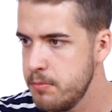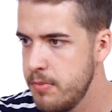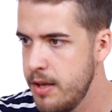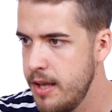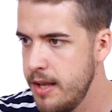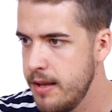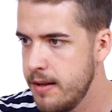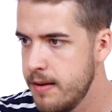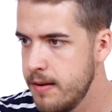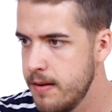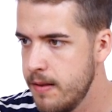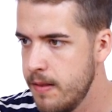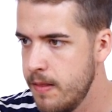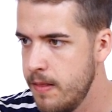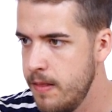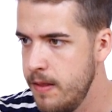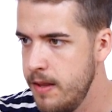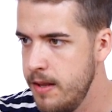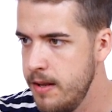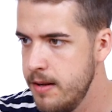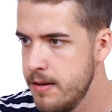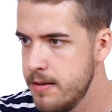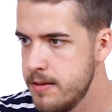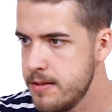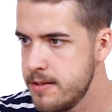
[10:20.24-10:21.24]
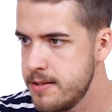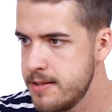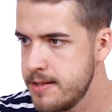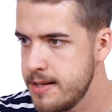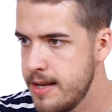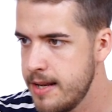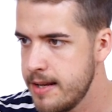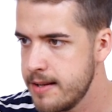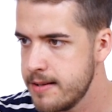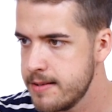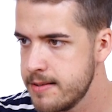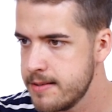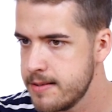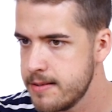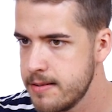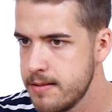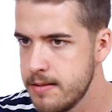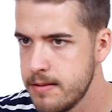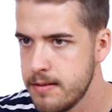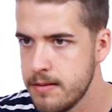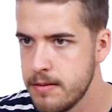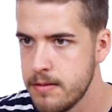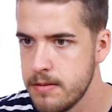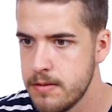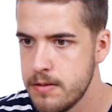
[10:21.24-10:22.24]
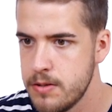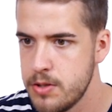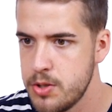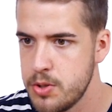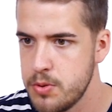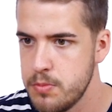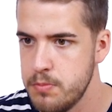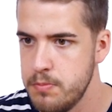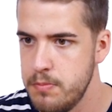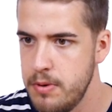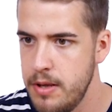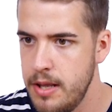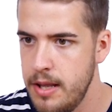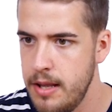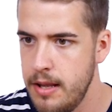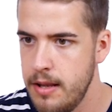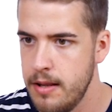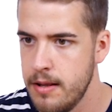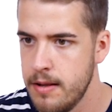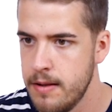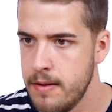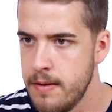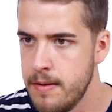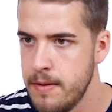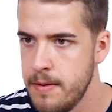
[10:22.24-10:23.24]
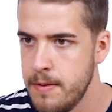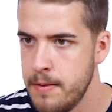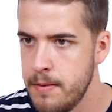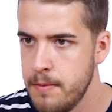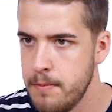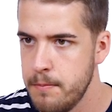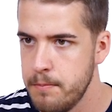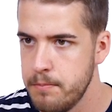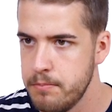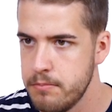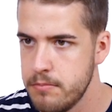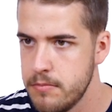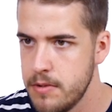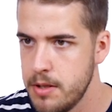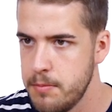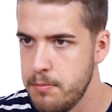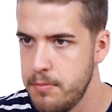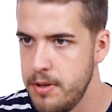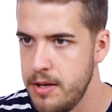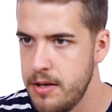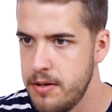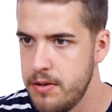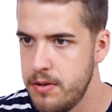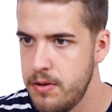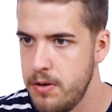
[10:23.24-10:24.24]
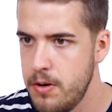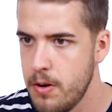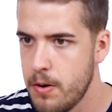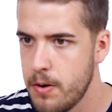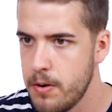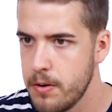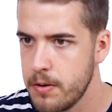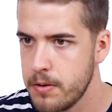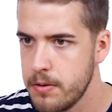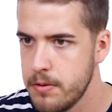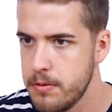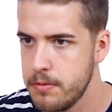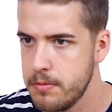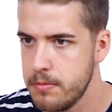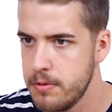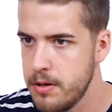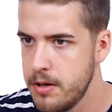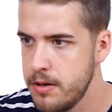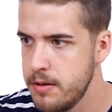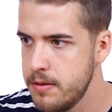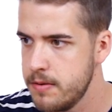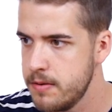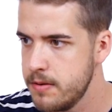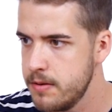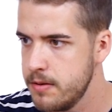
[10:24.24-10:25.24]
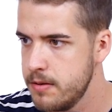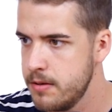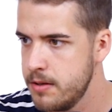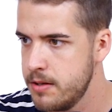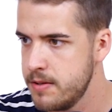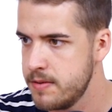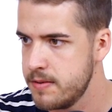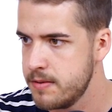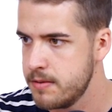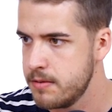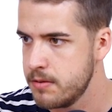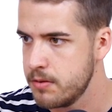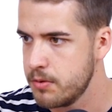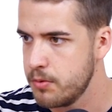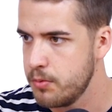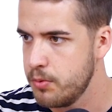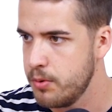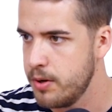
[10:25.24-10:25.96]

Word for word: make the text to be a bit darker, right? It isn't